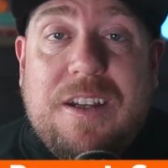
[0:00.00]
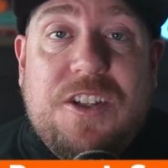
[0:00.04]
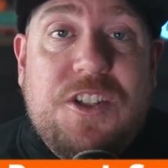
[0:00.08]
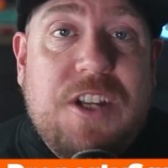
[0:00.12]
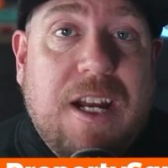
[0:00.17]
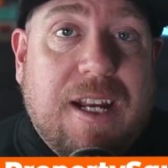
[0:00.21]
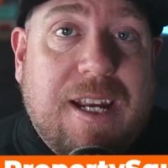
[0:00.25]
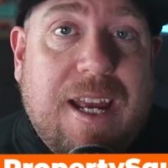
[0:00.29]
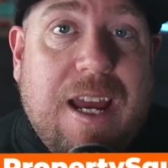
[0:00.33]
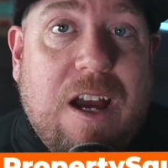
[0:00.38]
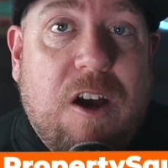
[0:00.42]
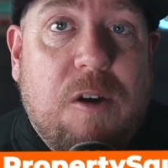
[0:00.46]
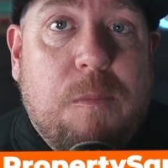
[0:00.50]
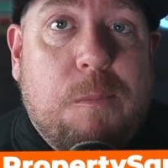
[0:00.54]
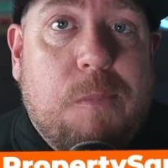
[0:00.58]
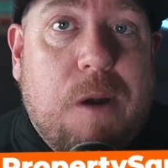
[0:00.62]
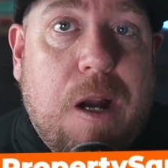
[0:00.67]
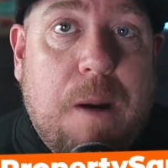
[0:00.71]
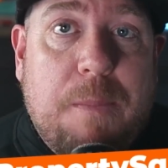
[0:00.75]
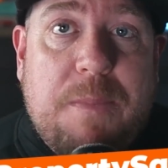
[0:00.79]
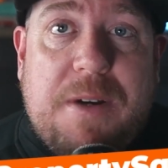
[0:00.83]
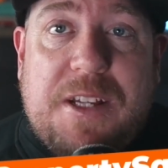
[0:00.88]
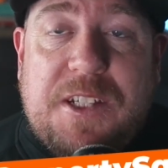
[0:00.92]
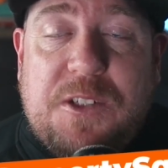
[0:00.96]
Check out
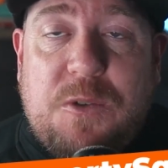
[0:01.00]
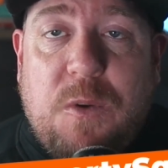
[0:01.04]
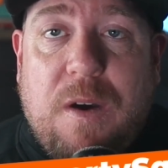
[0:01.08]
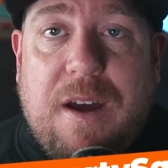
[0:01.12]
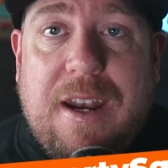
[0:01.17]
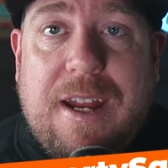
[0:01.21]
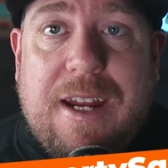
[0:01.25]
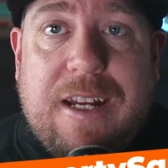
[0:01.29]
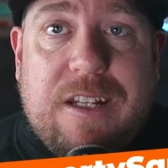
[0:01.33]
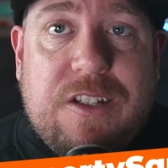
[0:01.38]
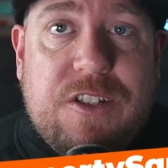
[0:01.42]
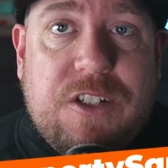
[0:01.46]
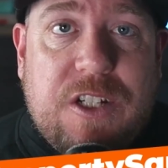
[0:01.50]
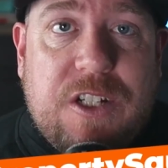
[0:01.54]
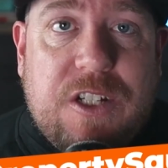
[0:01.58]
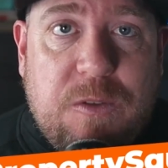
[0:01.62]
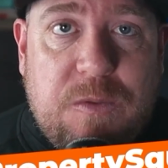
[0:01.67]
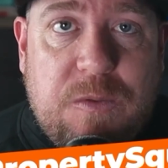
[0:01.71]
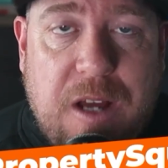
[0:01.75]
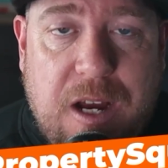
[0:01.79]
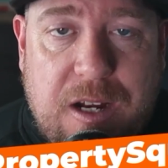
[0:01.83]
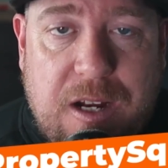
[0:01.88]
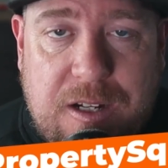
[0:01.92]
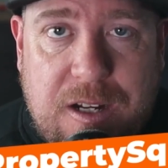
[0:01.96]

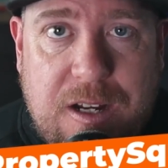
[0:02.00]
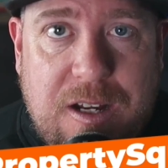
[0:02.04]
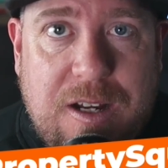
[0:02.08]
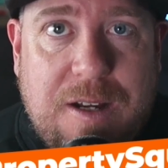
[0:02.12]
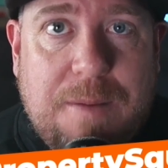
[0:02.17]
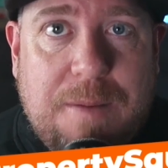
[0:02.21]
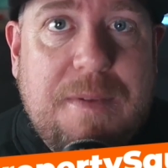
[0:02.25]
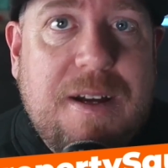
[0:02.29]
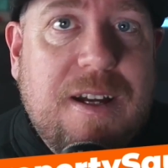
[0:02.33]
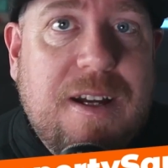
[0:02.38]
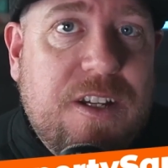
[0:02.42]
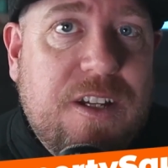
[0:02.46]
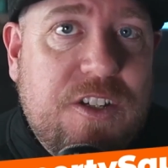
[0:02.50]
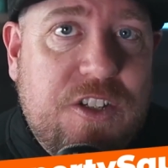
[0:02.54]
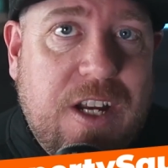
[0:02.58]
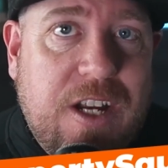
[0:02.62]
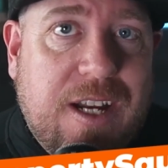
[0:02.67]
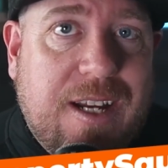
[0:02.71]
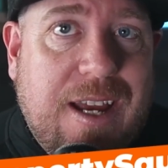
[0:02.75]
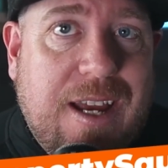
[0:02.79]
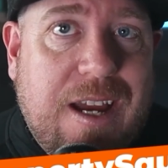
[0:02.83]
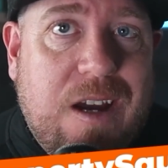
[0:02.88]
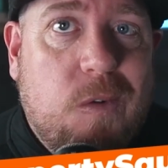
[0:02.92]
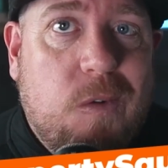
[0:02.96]
propertysquadhq.com.
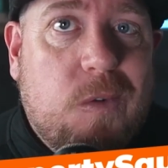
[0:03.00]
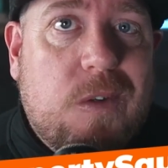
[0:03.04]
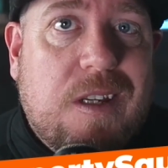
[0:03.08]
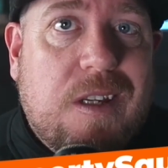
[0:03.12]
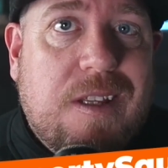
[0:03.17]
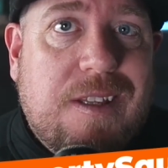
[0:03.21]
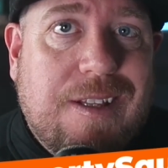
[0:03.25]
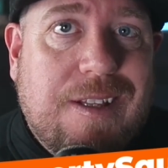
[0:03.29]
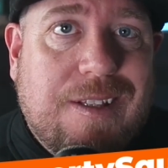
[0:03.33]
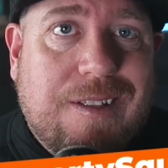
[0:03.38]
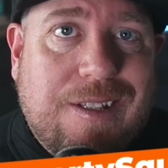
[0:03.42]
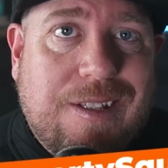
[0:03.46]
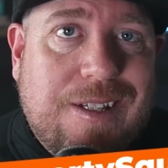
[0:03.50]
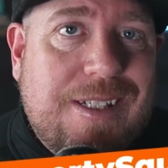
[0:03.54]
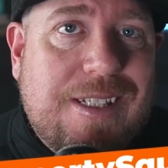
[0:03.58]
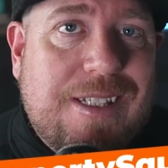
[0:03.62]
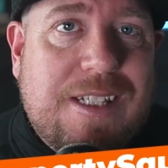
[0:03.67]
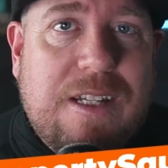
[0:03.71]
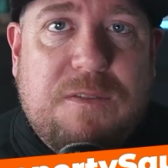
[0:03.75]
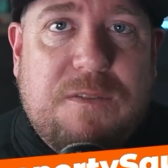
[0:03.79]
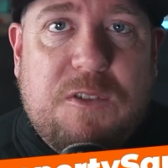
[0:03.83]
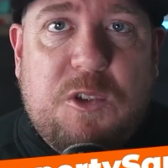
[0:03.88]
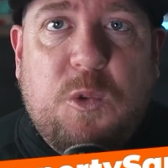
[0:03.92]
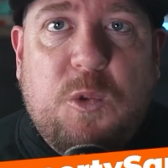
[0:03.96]
Check out the
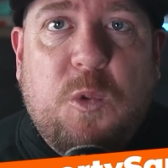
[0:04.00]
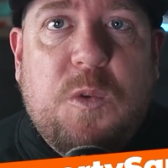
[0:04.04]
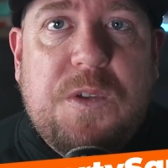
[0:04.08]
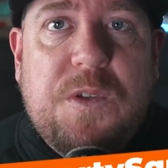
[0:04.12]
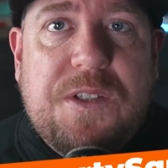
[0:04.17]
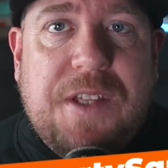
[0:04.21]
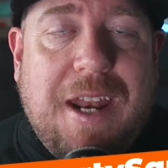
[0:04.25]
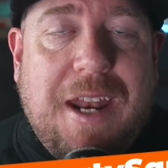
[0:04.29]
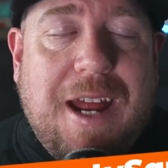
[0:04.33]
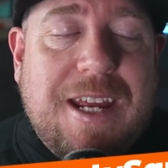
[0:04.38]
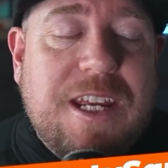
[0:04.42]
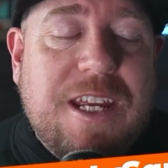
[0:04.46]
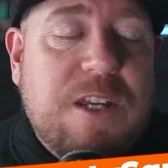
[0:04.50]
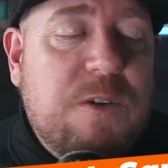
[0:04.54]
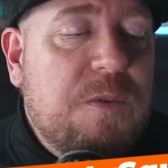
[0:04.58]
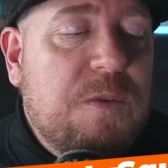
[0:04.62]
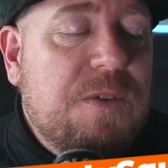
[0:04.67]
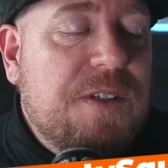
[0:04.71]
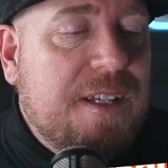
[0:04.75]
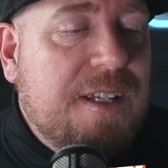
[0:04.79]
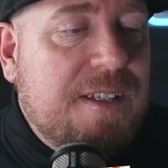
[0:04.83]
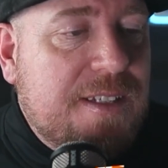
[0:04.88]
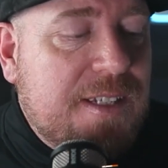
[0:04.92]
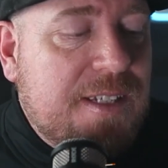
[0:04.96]
list of tools that I
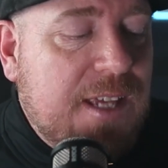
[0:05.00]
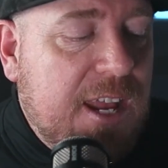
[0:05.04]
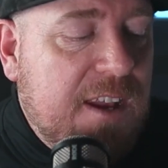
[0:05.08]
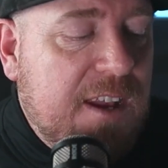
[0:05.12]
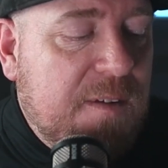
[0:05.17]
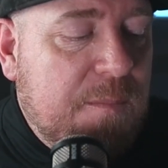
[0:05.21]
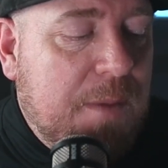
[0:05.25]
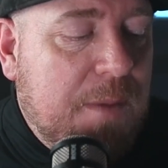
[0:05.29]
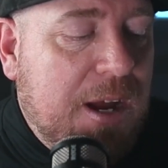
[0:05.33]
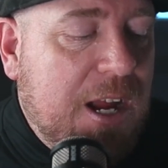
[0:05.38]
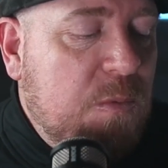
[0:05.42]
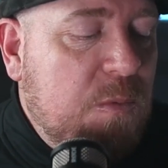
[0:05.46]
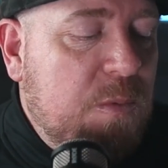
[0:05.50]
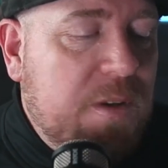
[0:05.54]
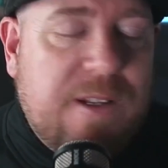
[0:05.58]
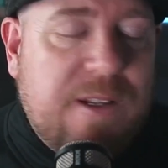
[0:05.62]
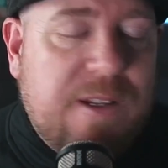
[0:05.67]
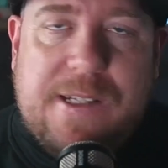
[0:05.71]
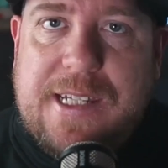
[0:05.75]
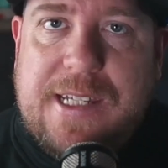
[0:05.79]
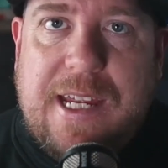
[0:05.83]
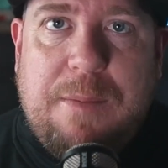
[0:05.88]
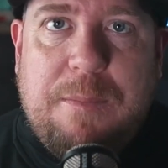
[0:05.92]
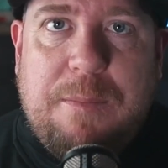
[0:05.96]
use inside of my real
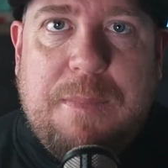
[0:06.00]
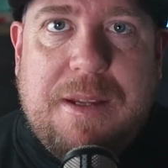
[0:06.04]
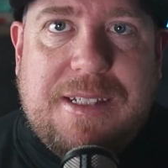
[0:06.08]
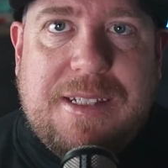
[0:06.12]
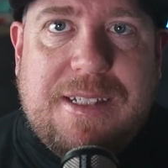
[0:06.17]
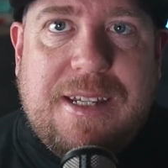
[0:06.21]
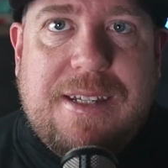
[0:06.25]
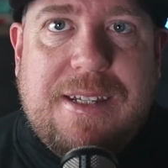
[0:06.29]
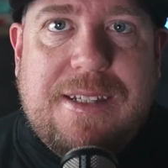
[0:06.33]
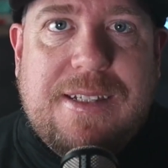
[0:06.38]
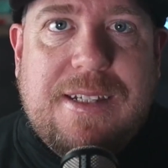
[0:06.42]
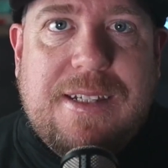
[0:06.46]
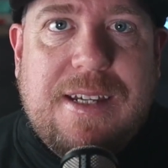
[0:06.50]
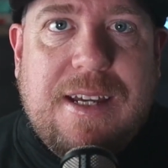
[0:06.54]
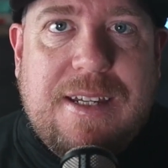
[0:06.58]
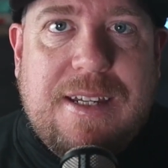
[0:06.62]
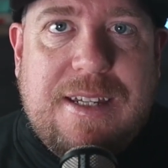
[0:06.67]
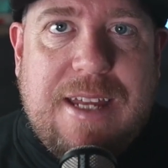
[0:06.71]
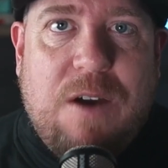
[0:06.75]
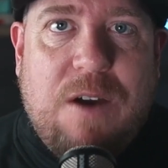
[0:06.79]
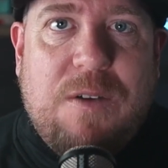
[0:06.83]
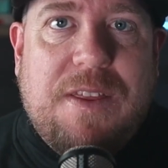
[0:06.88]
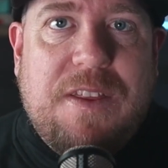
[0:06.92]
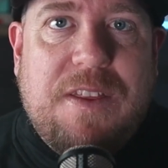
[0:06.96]
estate business
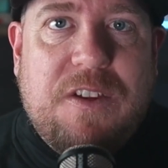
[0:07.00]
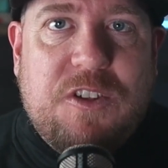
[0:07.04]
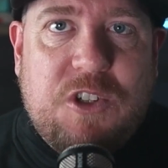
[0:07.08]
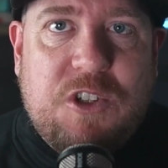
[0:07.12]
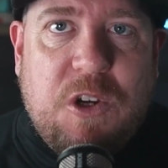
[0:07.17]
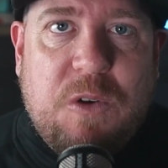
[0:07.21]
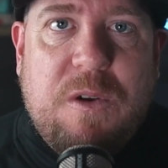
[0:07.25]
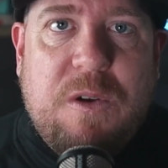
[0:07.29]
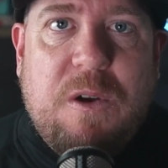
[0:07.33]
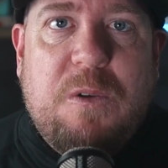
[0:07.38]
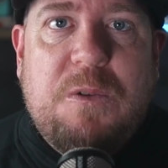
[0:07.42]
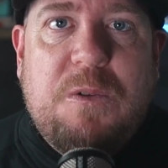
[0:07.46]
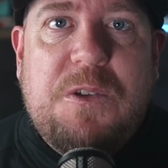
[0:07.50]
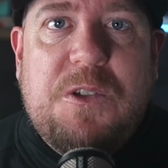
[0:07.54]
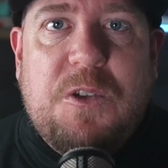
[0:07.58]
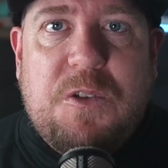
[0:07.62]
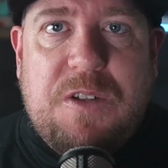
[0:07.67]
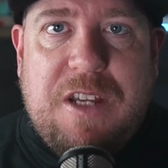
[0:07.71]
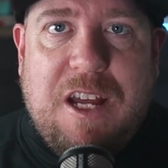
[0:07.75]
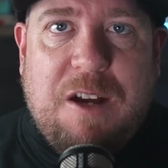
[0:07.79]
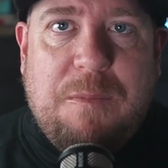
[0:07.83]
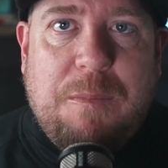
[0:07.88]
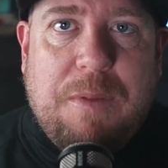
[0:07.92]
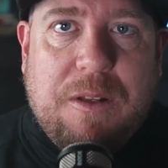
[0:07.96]
down in the show notes or
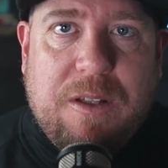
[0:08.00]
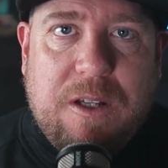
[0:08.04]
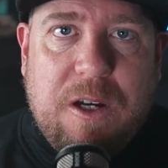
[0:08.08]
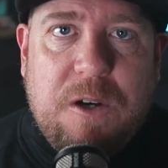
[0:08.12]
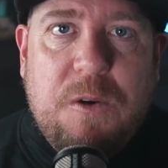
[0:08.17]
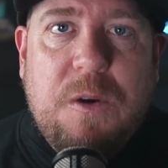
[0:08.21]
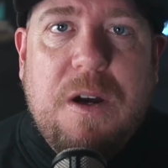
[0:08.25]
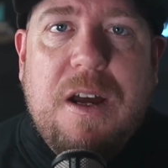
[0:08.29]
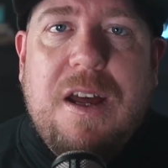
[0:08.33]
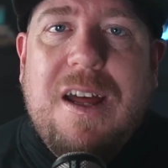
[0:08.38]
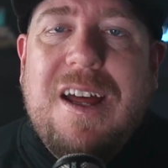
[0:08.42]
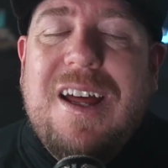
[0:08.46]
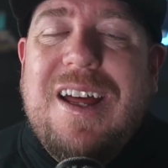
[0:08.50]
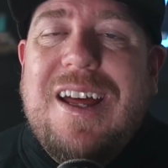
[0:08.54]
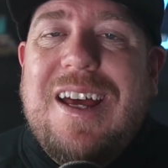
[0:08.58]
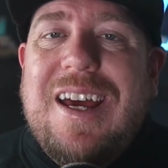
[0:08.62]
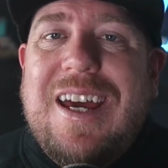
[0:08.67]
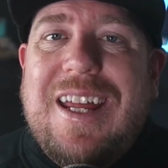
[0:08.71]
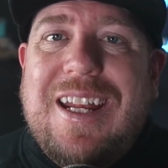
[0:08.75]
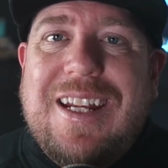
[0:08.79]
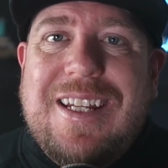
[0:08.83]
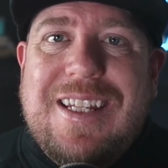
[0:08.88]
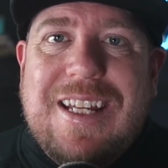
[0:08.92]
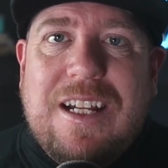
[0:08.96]
down below.
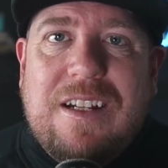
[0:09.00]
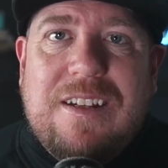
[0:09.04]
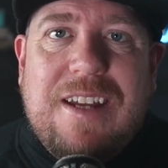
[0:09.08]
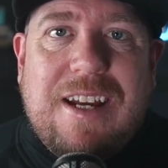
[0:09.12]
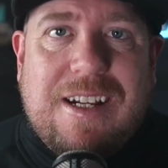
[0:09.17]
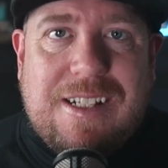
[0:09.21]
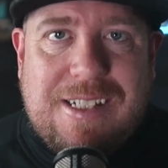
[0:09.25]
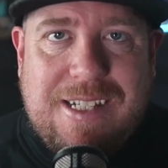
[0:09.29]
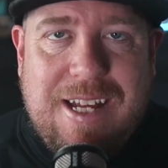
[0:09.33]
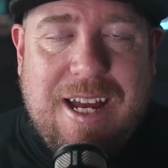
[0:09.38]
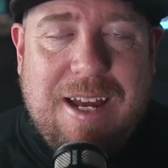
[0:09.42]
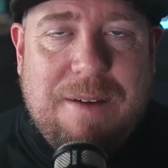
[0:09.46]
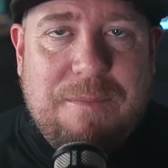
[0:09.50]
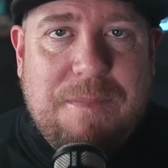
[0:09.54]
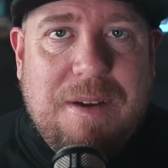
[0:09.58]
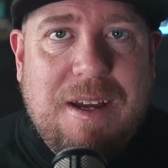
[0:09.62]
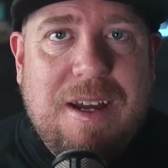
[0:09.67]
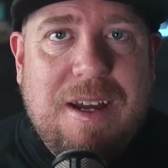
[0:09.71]
And until next time,